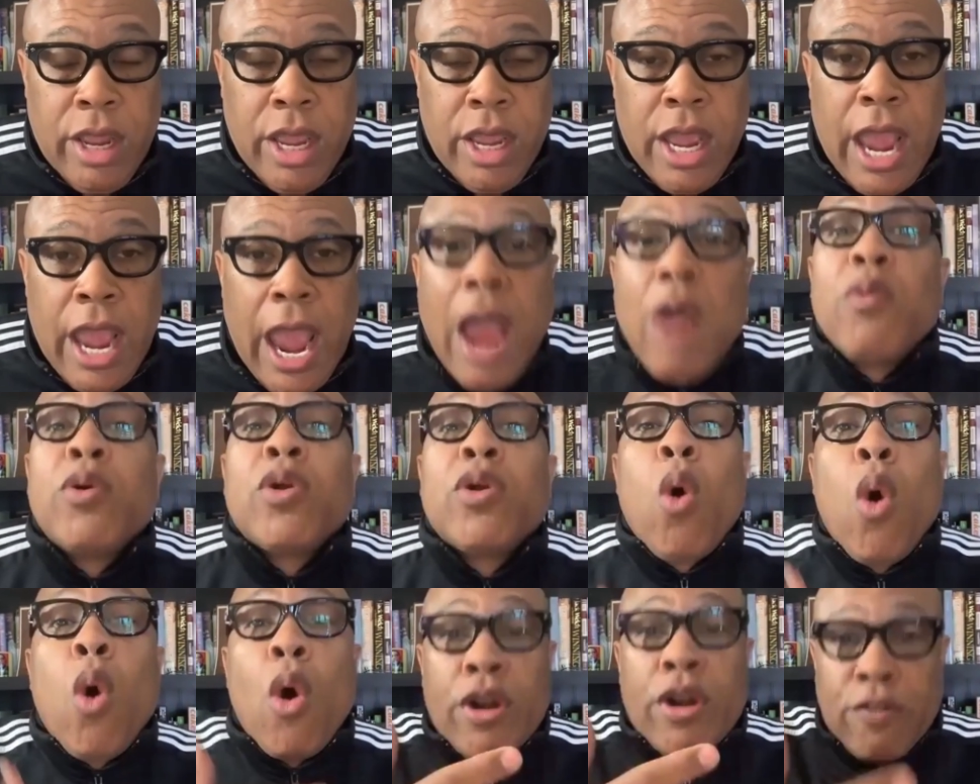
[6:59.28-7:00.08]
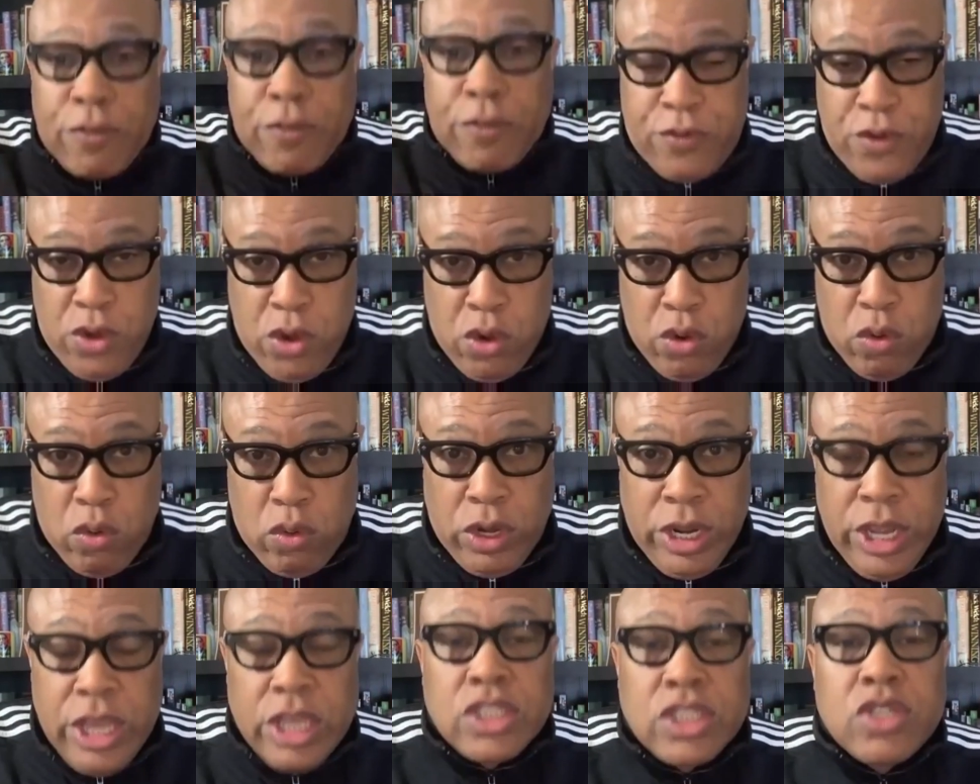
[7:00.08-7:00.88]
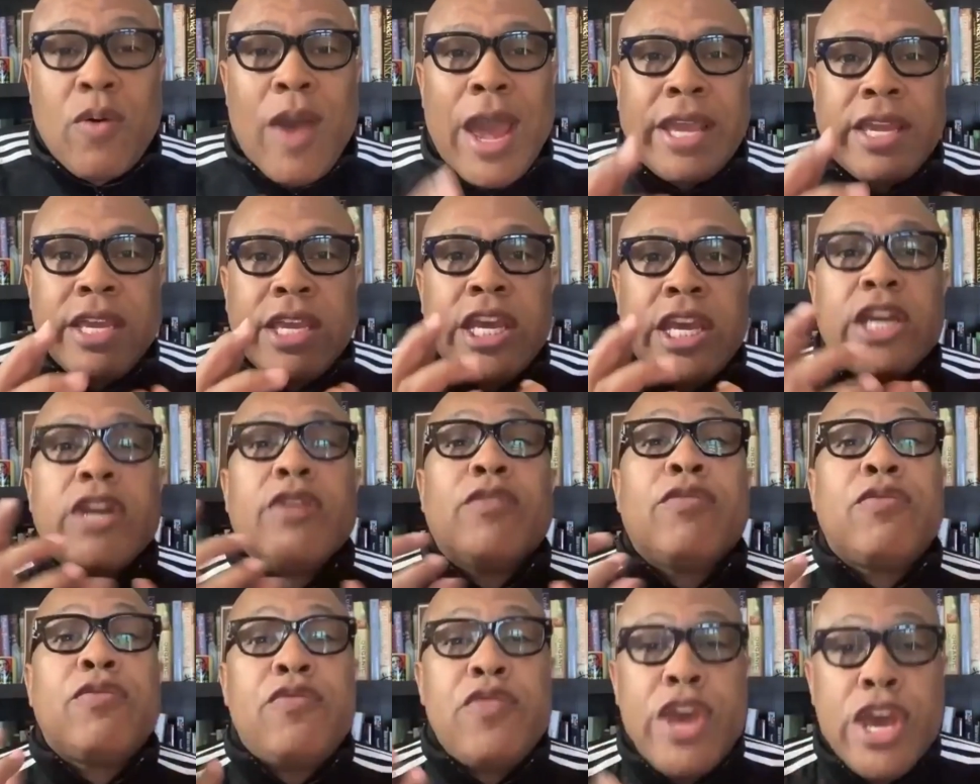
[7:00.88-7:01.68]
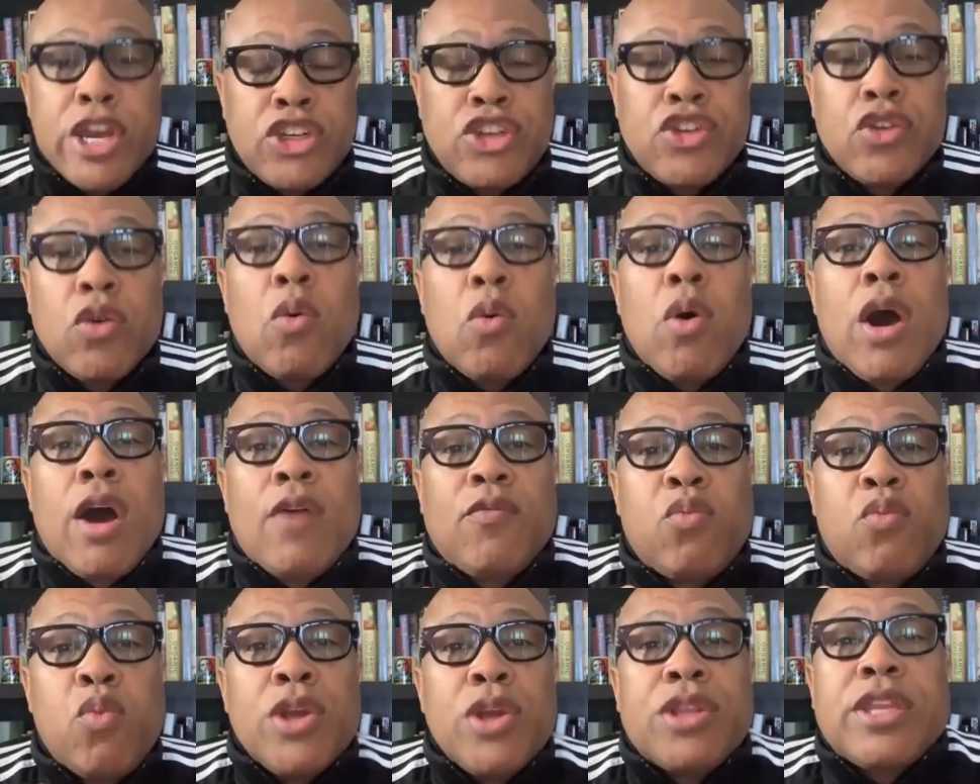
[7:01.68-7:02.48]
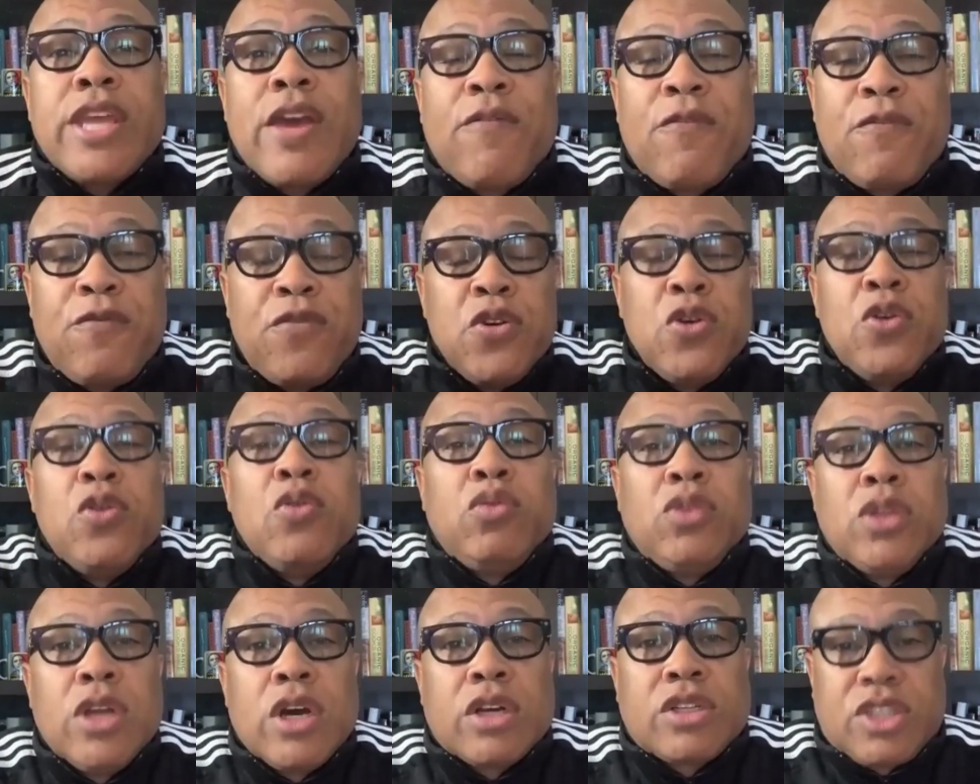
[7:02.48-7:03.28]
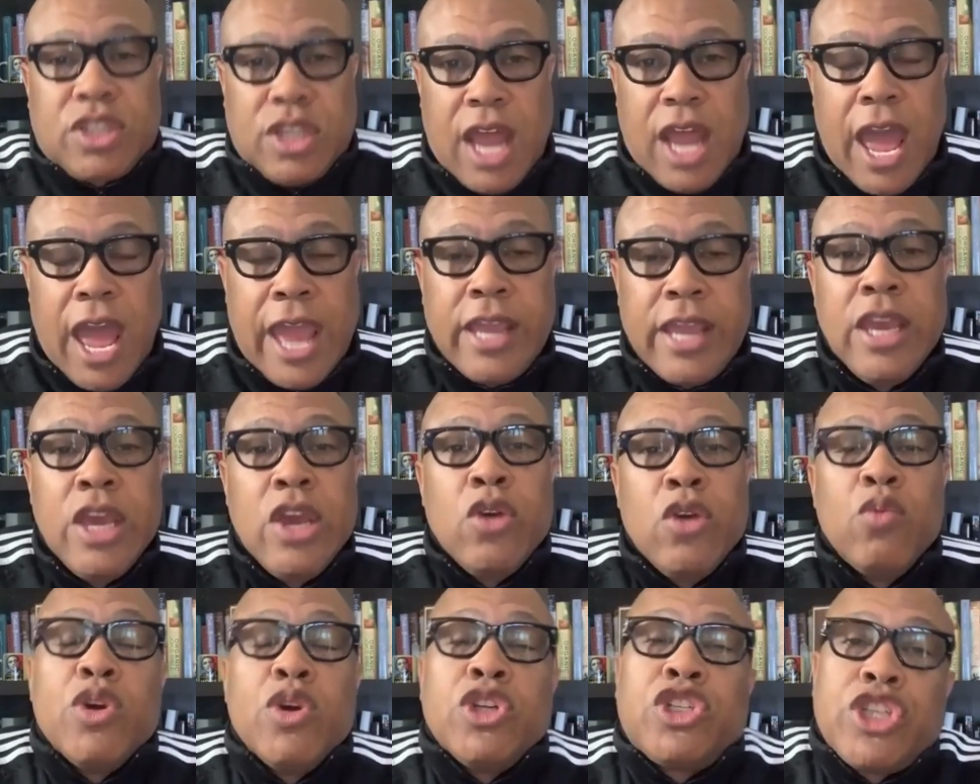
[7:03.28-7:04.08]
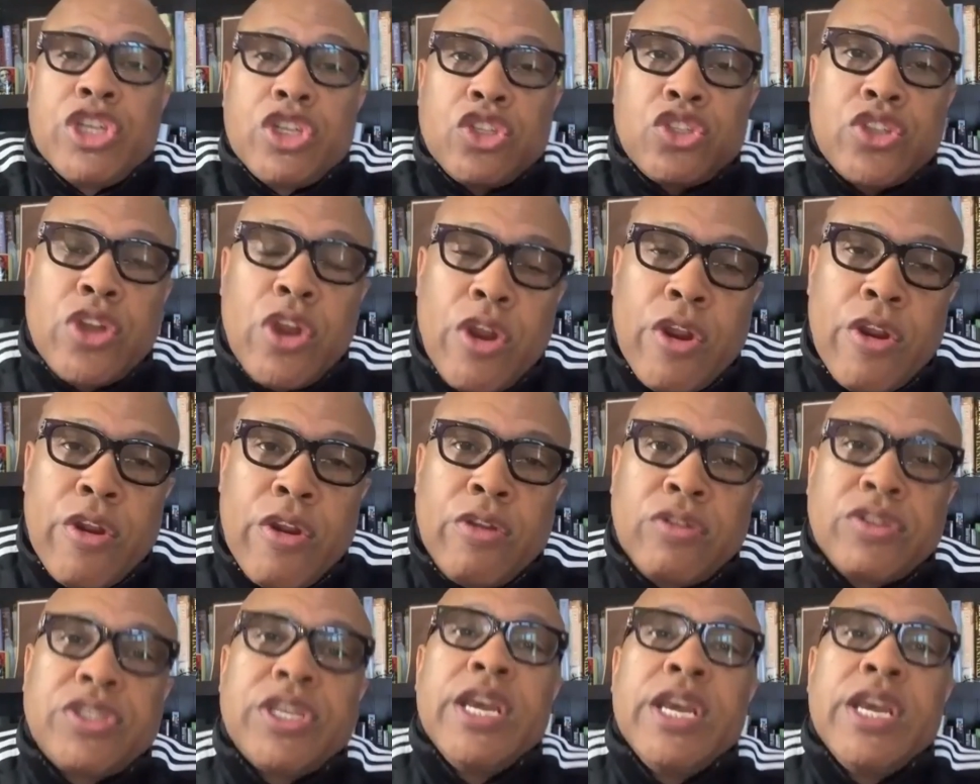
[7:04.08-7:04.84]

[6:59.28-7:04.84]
I would order food so I can get a visual of what that food looks like, which in turn